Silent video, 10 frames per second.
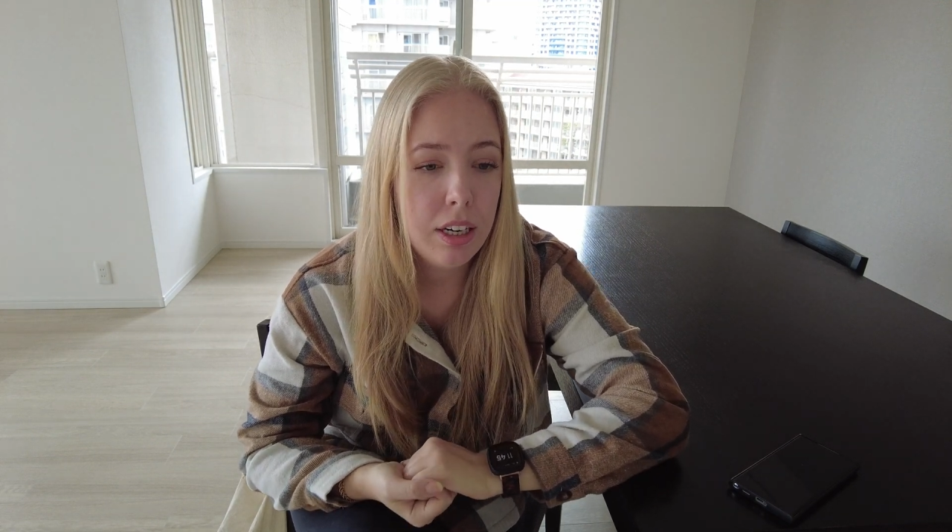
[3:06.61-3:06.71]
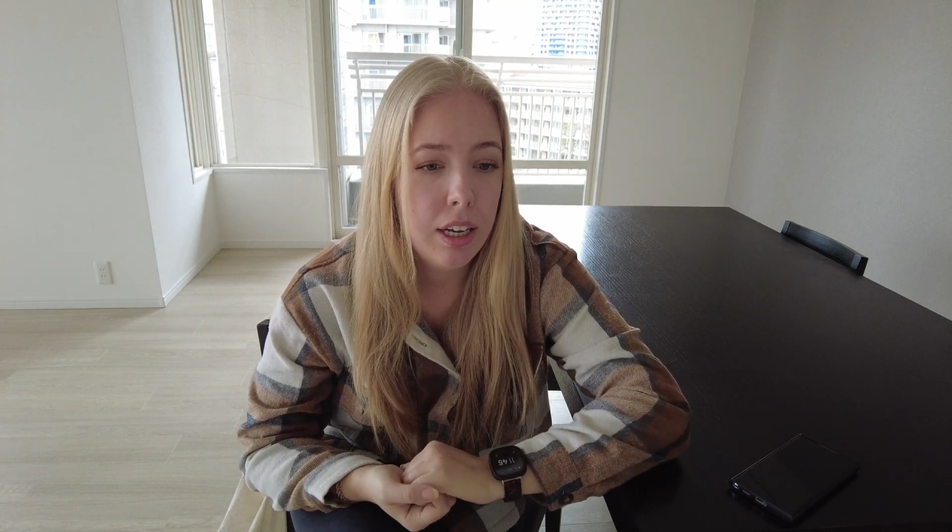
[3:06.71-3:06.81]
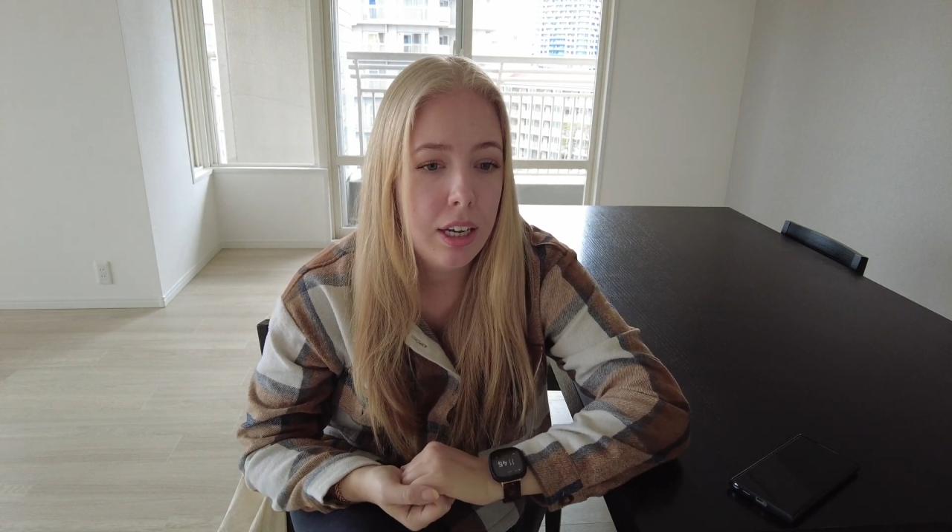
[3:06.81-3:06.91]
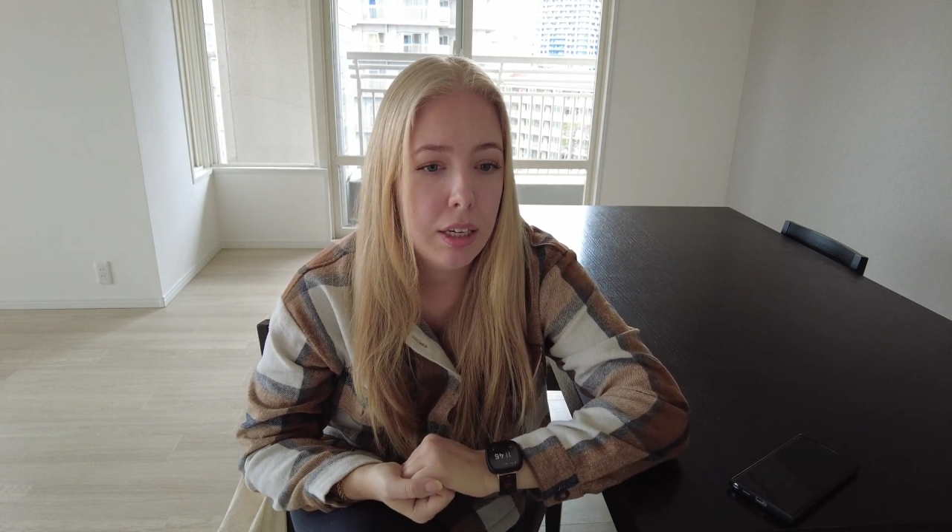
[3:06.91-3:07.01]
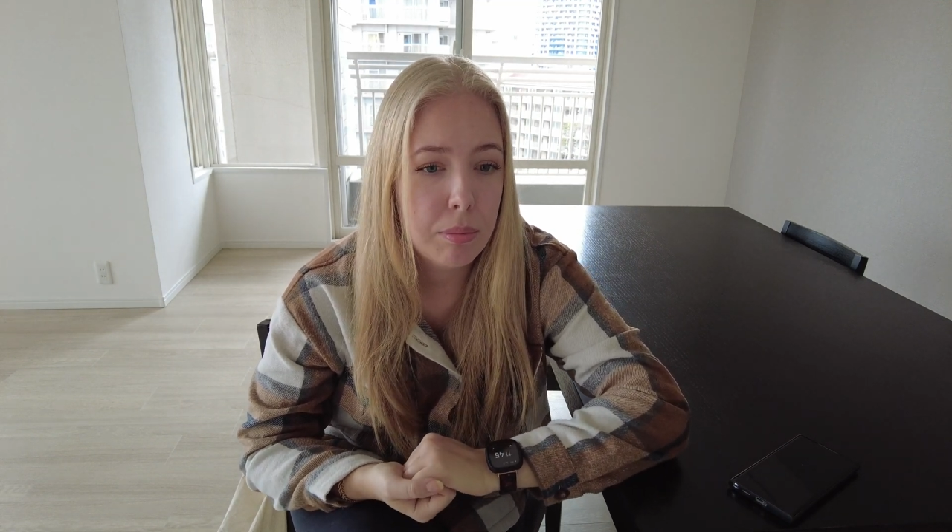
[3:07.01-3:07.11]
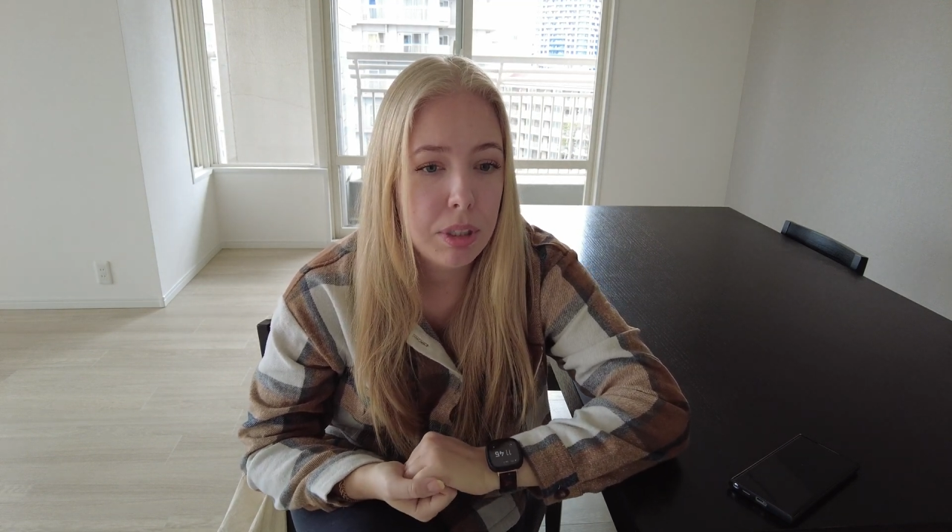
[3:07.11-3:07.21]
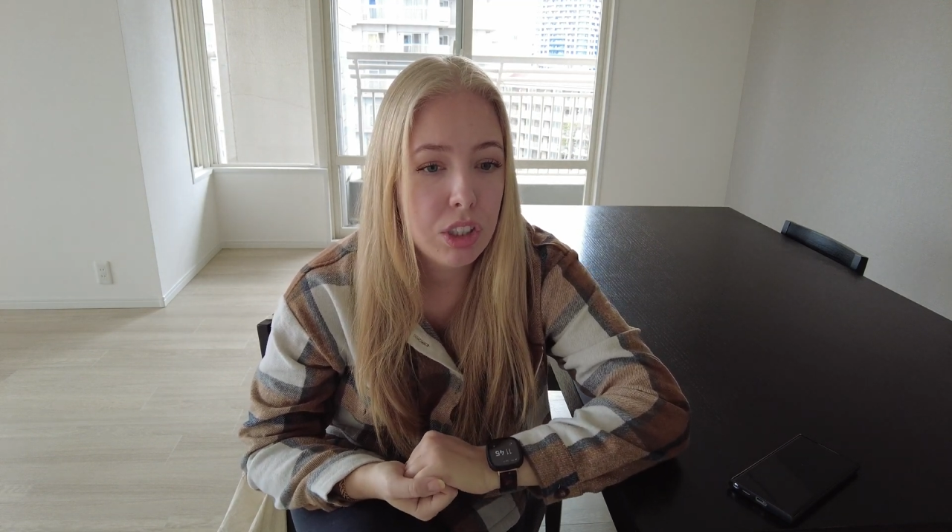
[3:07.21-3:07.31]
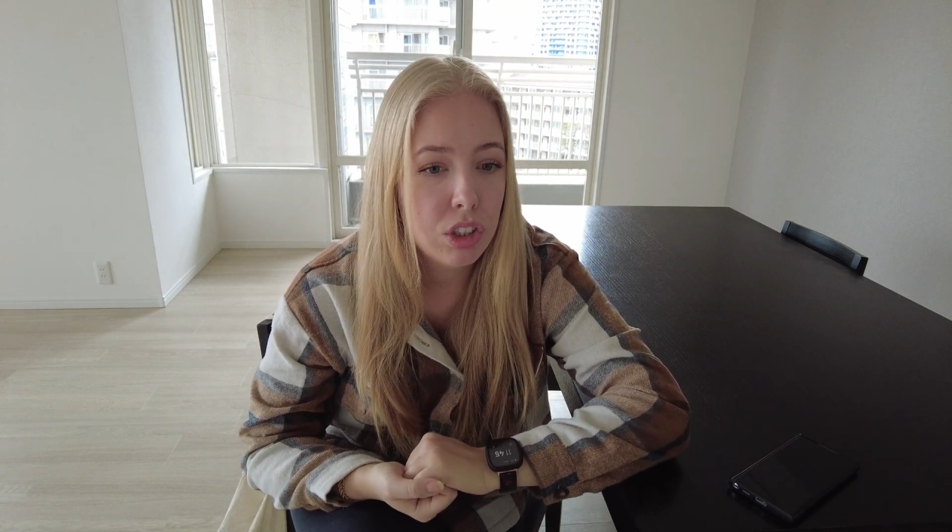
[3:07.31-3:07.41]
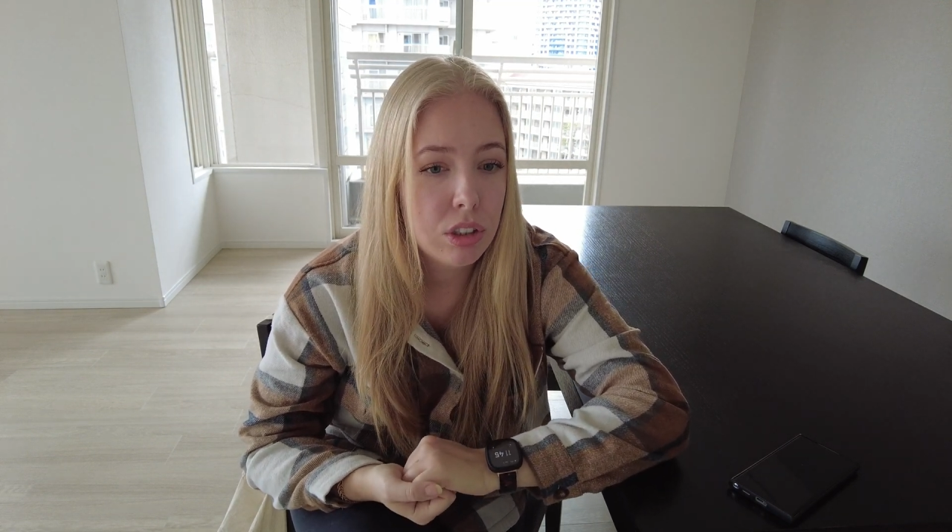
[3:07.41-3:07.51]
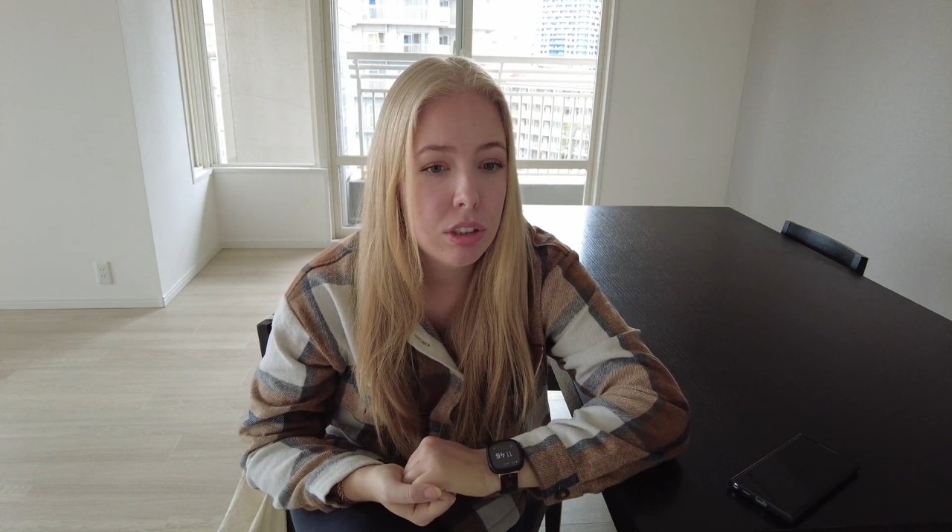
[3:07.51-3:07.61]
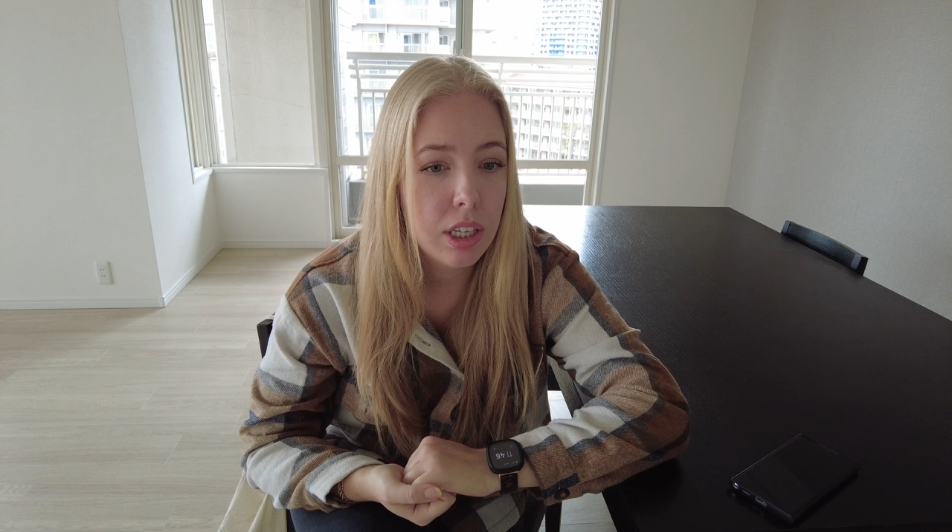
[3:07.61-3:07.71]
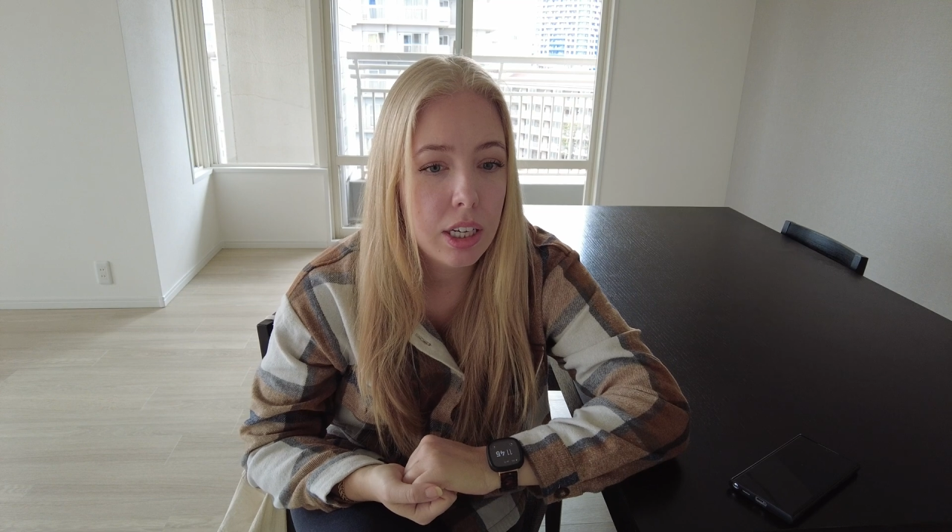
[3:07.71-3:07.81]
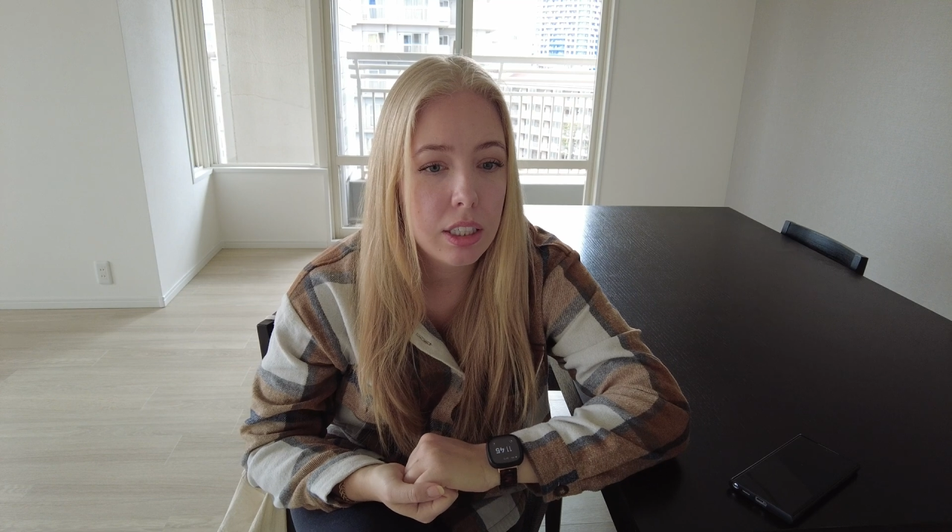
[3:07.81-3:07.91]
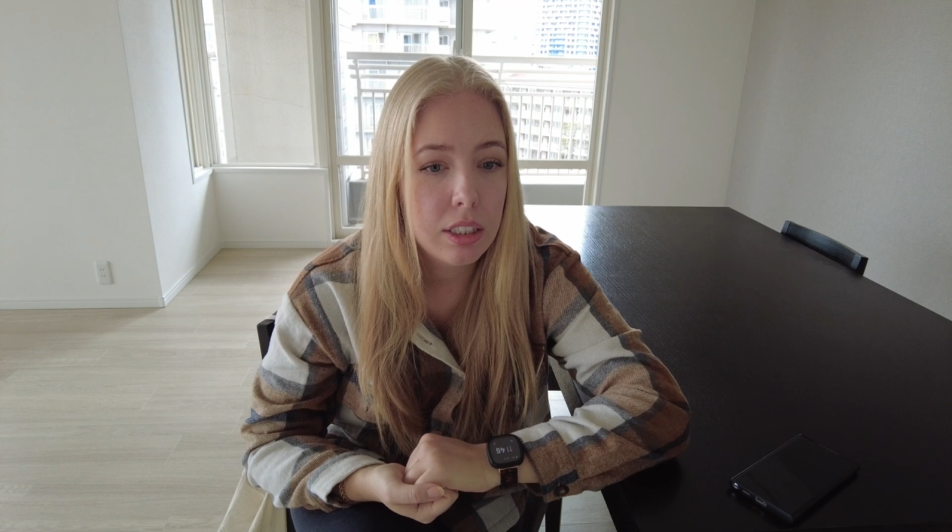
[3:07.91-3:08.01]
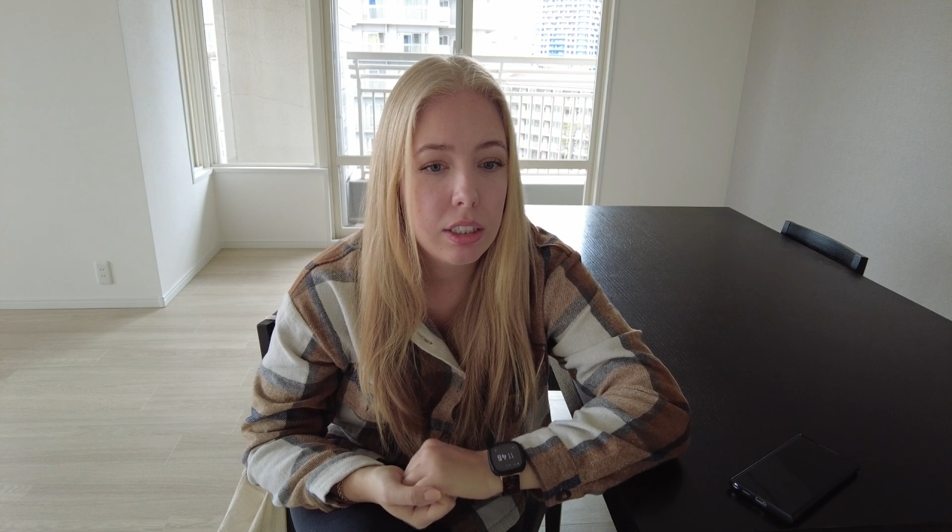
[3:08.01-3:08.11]
and I had mentioned
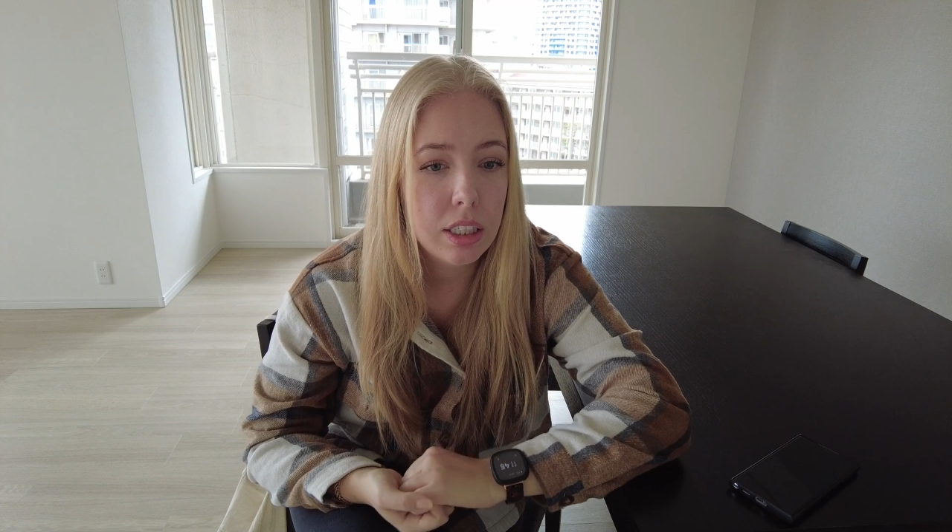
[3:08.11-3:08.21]
that